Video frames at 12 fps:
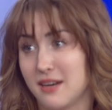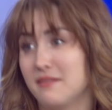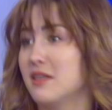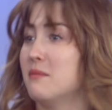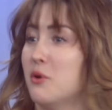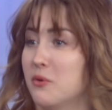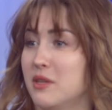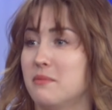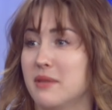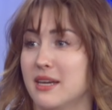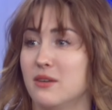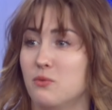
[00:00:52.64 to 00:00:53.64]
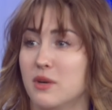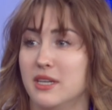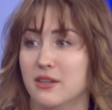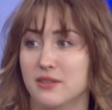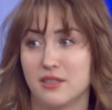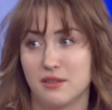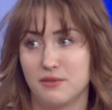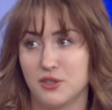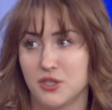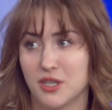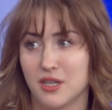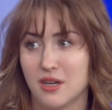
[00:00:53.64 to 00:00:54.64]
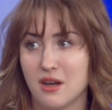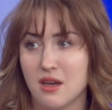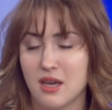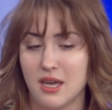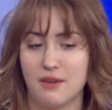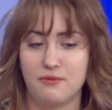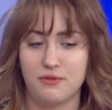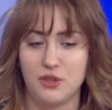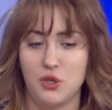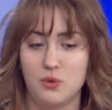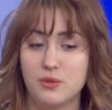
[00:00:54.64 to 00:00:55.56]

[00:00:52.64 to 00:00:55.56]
of them only plan 1 year into the future. If you